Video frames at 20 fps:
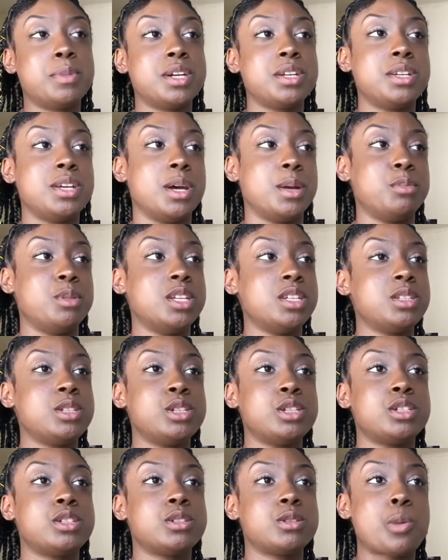but yeah, this
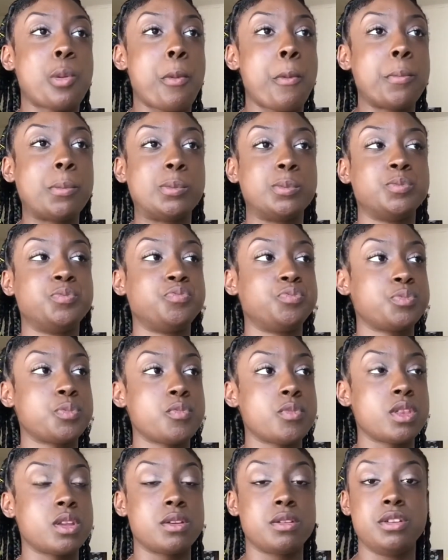is,
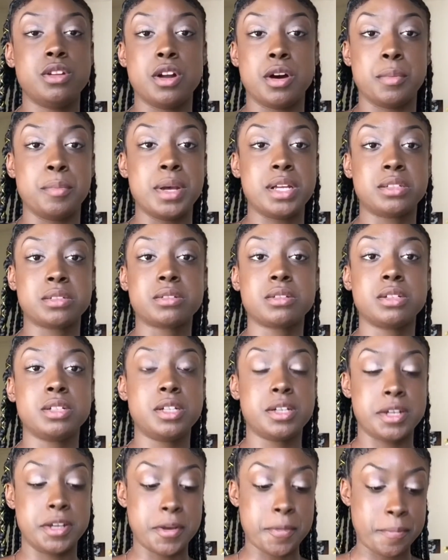you know,
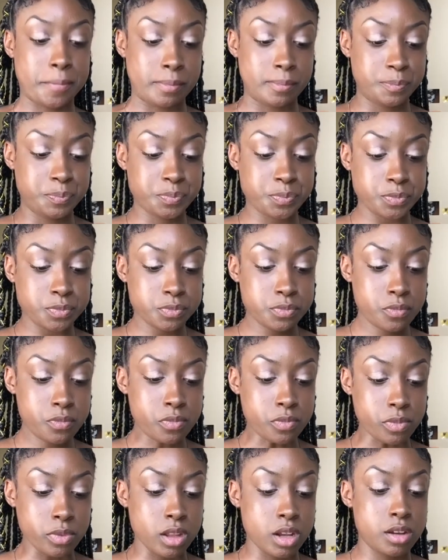basically it.
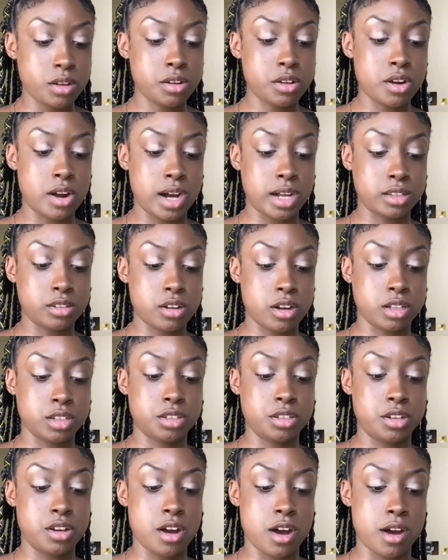You know, I talked
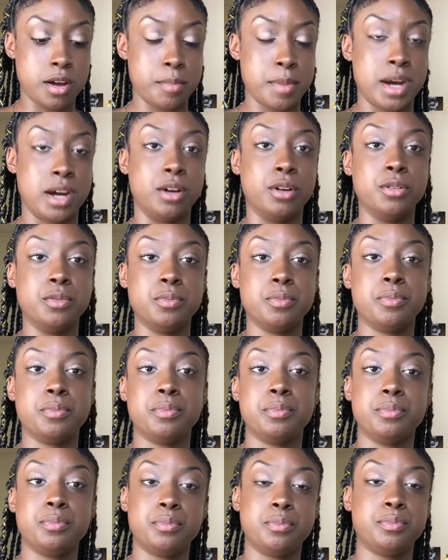to y'all about,
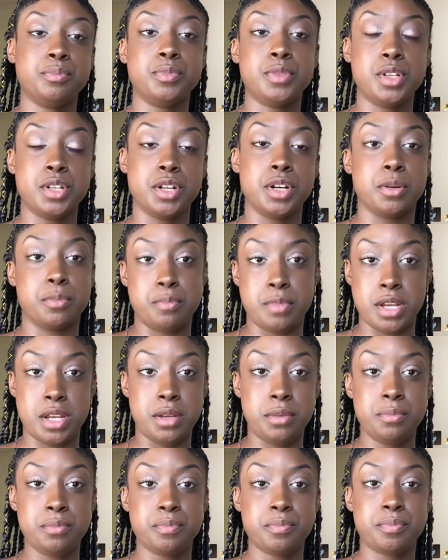you know, me,
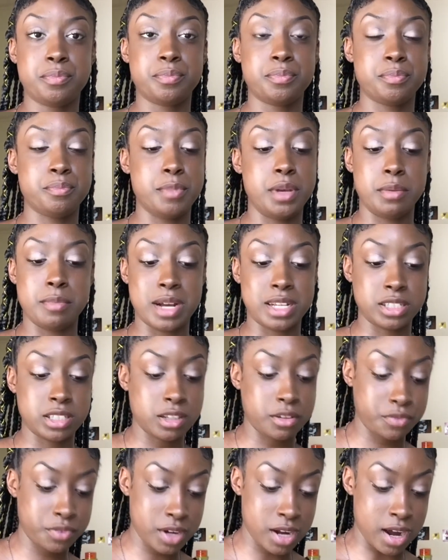me,
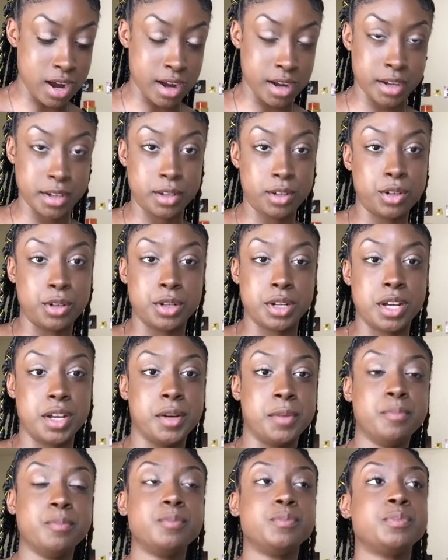myself, and I. Okay.
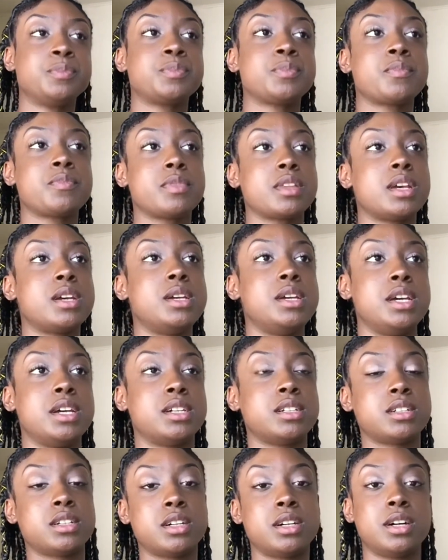
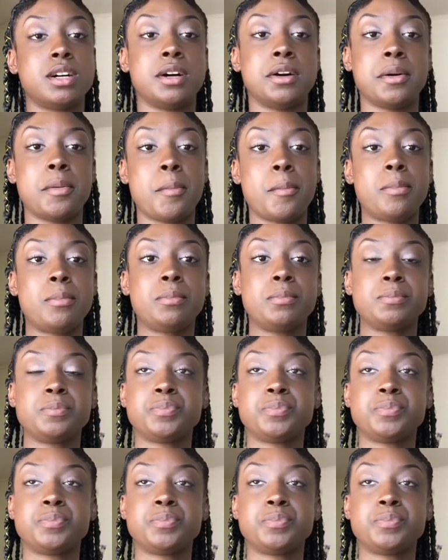And, um,